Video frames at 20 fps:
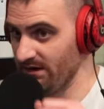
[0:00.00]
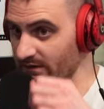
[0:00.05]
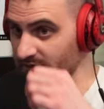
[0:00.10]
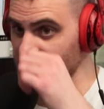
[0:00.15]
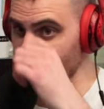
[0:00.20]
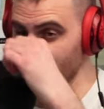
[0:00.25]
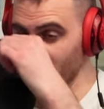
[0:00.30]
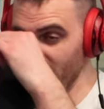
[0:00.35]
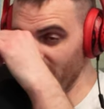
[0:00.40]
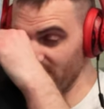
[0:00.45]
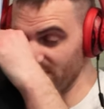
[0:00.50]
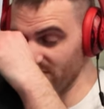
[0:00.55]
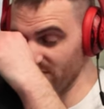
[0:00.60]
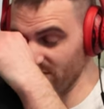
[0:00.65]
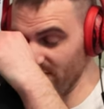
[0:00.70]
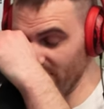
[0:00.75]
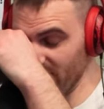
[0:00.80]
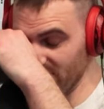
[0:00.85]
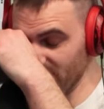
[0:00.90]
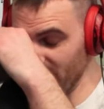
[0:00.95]
Now these may
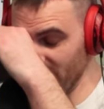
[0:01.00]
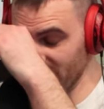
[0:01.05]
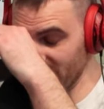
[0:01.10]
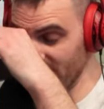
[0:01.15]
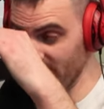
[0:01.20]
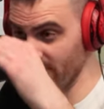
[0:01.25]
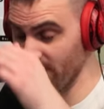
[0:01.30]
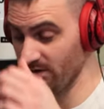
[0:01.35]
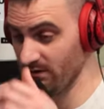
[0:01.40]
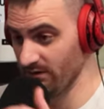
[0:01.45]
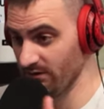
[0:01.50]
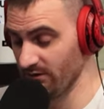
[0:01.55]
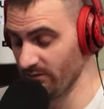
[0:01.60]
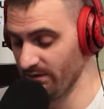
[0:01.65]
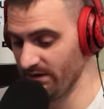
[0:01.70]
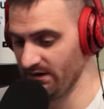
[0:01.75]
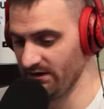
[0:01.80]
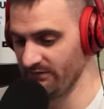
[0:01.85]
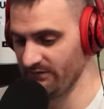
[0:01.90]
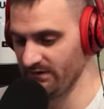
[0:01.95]
these may differ a little
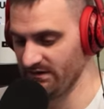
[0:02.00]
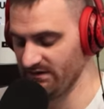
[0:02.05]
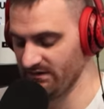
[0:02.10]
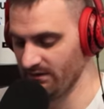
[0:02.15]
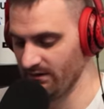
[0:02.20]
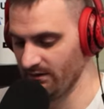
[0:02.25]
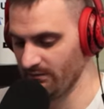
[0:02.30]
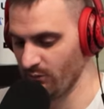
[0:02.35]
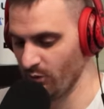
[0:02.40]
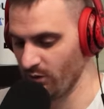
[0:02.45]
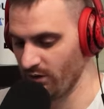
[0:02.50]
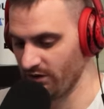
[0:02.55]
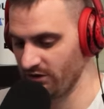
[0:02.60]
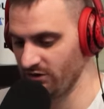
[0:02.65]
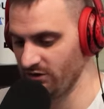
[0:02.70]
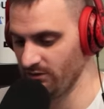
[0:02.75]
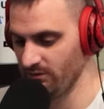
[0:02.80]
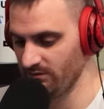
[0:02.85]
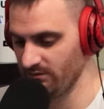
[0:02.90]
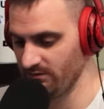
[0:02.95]
bit if it's a more
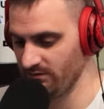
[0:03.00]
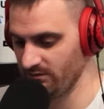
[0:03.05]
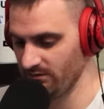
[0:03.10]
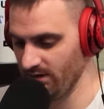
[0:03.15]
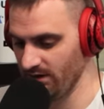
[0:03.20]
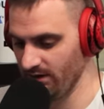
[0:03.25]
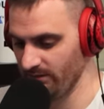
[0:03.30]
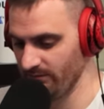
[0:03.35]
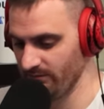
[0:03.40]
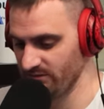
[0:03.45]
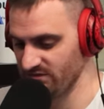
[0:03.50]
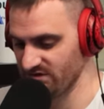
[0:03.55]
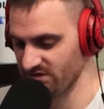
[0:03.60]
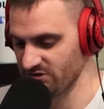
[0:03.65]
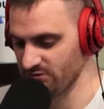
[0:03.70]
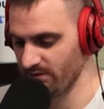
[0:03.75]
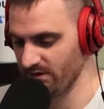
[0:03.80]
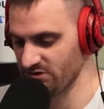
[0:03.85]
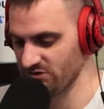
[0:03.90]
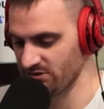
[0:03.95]
acute um,
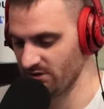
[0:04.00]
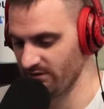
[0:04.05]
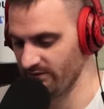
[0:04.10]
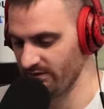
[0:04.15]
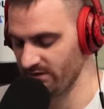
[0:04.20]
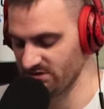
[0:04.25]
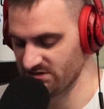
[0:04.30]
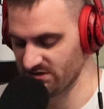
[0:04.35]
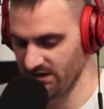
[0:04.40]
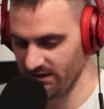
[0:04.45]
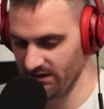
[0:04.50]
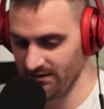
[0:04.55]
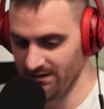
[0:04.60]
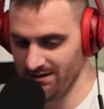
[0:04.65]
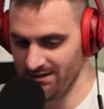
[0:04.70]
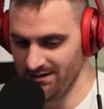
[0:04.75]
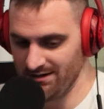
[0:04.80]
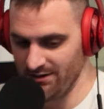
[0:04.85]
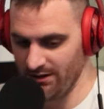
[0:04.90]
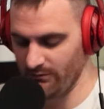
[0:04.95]
situation or there's a,
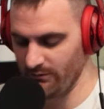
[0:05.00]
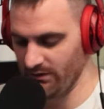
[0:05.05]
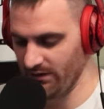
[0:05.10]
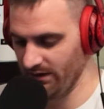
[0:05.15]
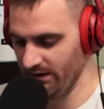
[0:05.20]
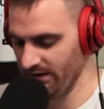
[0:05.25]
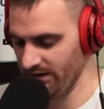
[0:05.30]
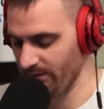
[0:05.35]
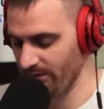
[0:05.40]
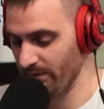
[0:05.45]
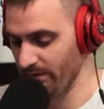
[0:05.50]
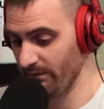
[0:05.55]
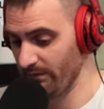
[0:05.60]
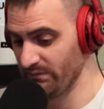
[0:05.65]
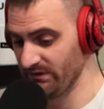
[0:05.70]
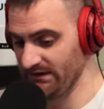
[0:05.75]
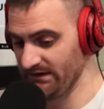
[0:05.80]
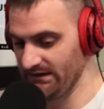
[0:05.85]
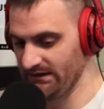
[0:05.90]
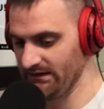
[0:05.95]
a, a,
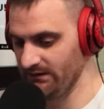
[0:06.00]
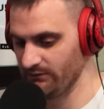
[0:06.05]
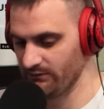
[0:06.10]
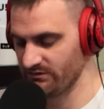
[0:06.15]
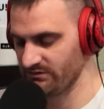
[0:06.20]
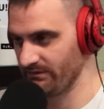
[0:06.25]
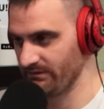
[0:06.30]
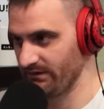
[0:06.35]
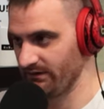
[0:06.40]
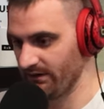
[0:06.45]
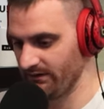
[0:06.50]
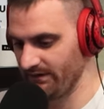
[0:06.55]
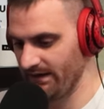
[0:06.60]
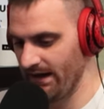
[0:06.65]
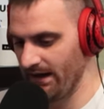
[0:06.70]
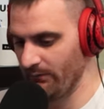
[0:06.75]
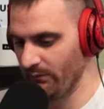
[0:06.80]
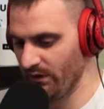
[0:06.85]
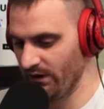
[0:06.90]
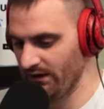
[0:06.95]
bleed or something like
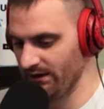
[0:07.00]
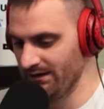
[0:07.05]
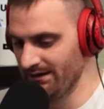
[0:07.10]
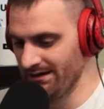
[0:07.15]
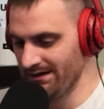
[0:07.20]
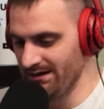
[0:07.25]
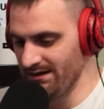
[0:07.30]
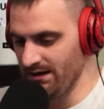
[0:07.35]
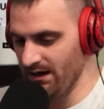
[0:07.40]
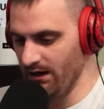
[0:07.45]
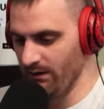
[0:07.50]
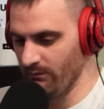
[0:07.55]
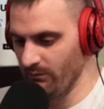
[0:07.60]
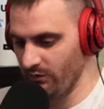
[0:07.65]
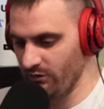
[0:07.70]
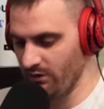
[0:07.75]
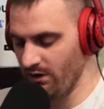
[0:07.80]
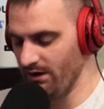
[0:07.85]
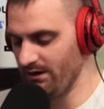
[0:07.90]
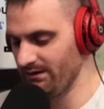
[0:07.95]
that. But
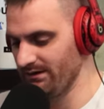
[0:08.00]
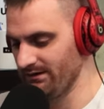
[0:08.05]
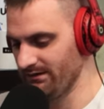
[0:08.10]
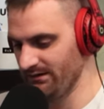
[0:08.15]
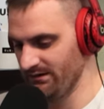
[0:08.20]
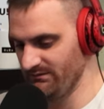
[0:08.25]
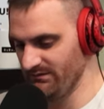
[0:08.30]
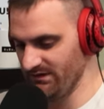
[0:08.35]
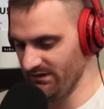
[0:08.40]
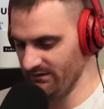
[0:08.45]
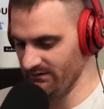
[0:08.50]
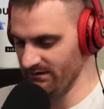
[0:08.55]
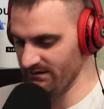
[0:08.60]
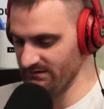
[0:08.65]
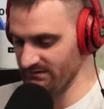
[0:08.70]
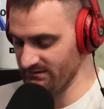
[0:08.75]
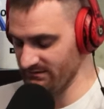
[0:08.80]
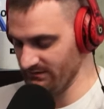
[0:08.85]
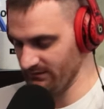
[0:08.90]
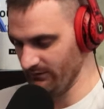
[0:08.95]
um, chronic anemia
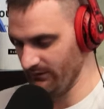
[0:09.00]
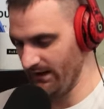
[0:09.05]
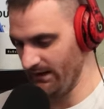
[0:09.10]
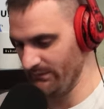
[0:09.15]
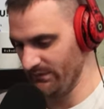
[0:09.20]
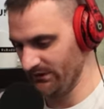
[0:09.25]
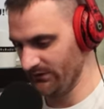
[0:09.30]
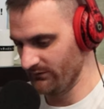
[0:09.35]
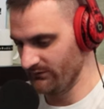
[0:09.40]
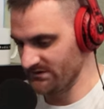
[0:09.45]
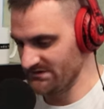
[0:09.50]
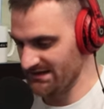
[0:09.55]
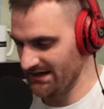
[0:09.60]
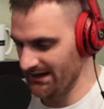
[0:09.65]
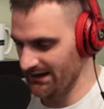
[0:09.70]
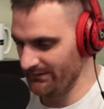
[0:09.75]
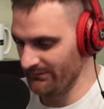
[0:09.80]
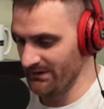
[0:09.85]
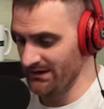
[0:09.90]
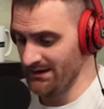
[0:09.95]
that's you know happening over
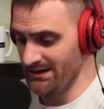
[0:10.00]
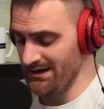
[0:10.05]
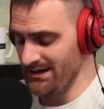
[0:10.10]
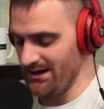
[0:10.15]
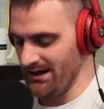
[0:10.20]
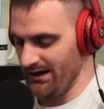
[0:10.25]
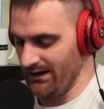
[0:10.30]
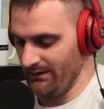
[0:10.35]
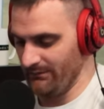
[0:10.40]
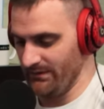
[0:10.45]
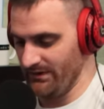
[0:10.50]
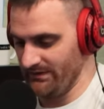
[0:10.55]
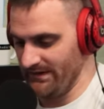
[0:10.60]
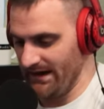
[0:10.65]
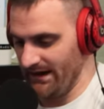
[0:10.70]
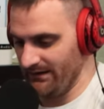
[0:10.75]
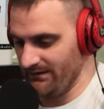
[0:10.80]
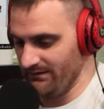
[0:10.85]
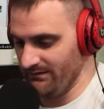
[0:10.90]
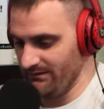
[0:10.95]
time, um,
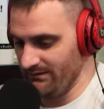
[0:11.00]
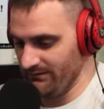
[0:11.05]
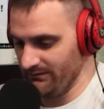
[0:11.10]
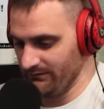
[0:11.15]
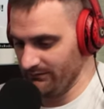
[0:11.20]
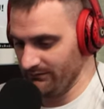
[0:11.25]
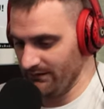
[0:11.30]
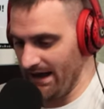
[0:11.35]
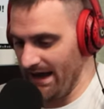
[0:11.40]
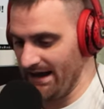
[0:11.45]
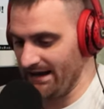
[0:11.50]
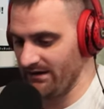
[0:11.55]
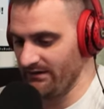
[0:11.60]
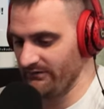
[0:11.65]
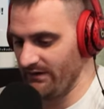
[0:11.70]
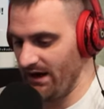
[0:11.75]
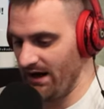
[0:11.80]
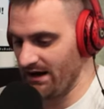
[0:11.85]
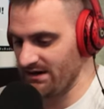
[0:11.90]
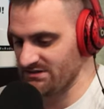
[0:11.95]
that lack
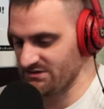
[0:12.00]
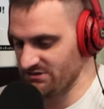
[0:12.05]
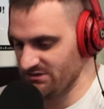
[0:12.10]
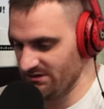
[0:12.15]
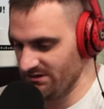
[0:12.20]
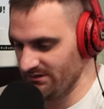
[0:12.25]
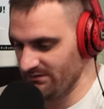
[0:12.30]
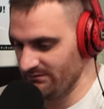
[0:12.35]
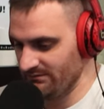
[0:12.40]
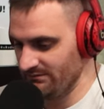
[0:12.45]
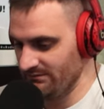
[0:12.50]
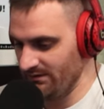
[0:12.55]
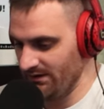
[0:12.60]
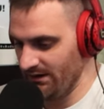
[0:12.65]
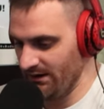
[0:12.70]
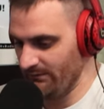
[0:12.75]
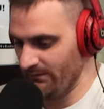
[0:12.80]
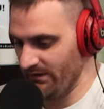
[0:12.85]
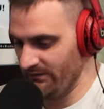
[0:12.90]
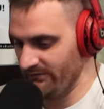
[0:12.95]
of oxygen
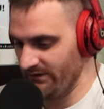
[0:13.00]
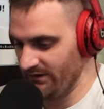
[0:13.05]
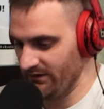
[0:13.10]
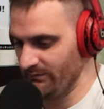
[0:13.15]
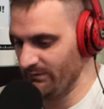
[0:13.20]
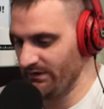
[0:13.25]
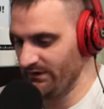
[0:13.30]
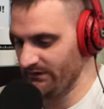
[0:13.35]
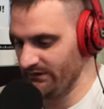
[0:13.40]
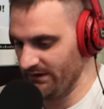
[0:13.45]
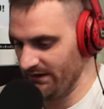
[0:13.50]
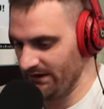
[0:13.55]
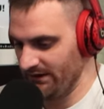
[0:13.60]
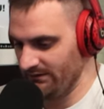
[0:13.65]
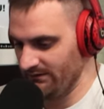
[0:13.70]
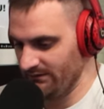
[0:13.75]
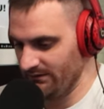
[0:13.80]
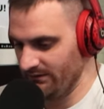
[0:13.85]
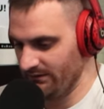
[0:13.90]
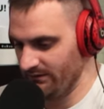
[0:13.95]
um,
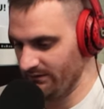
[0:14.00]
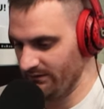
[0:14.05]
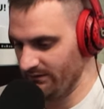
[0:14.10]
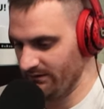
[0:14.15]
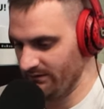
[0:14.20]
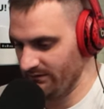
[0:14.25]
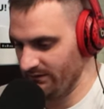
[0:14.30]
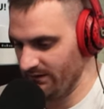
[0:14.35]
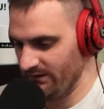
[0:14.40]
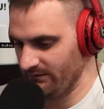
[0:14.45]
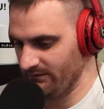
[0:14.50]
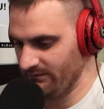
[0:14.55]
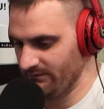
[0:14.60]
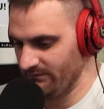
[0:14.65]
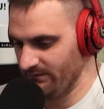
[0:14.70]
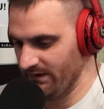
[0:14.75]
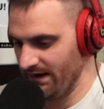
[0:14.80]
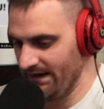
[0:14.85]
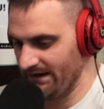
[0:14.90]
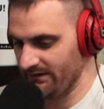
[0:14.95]
availability, you know, the
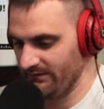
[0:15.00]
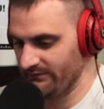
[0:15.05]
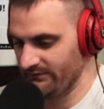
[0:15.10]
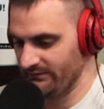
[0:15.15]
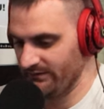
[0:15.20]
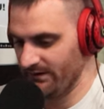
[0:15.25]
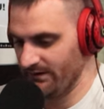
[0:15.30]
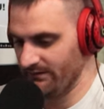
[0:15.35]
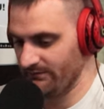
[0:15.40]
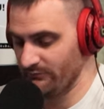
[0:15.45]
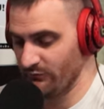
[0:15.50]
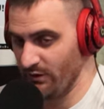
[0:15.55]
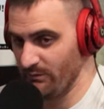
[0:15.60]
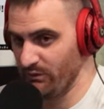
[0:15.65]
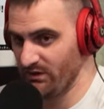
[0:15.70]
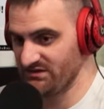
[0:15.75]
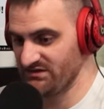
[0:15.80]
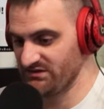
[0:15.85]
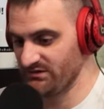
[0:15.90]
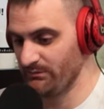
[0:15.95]
lack of the red
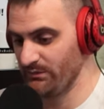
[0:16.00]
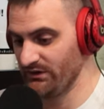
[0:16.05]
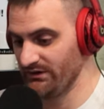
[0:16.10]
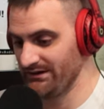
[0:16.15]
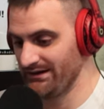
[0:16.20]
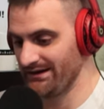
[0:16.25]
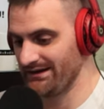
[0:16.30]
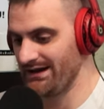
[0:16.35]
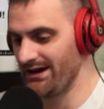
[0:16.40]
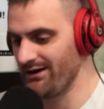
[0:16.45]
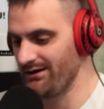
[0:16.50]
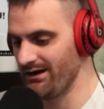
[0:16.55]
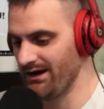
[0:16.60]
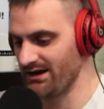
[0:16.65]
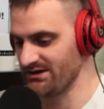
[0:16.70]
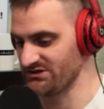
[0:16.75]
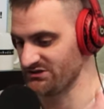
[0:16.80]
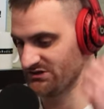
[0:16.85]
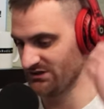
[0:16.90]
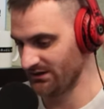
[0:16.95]
blood cells' ability to carry
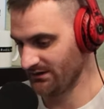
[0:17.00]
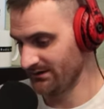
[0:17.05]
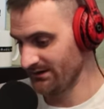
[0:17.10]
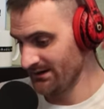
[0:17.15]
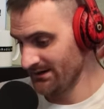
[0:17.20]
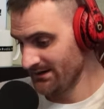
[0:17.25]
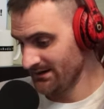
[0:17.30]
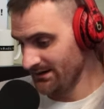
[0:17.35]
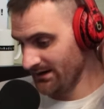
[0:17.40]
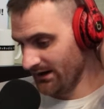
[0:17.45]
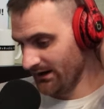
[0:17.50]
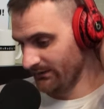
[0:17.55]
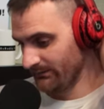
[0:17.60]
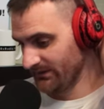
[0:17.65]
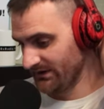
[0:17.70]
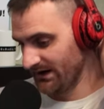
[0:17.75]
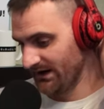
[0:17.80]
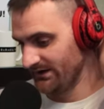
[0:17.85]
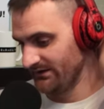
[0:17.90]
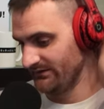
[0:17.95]
oxygen,
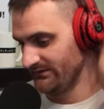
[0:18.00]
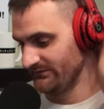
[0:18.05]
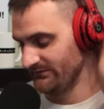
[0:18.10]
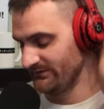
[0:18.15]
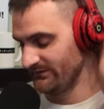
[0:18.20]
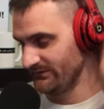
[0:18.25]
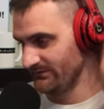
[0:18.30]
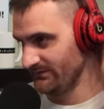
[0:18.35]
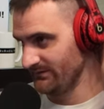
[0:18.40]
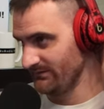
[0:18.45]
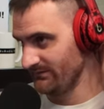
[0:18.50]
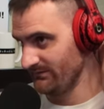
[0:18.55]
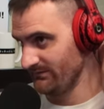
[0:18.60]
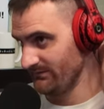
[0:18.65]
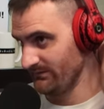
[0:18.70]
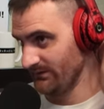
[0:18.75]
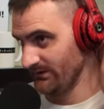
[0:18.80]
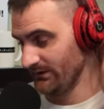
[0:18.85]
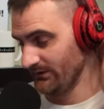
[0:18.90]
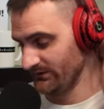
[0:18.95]
um, kind of
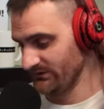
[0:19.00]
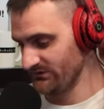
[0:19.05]
you know,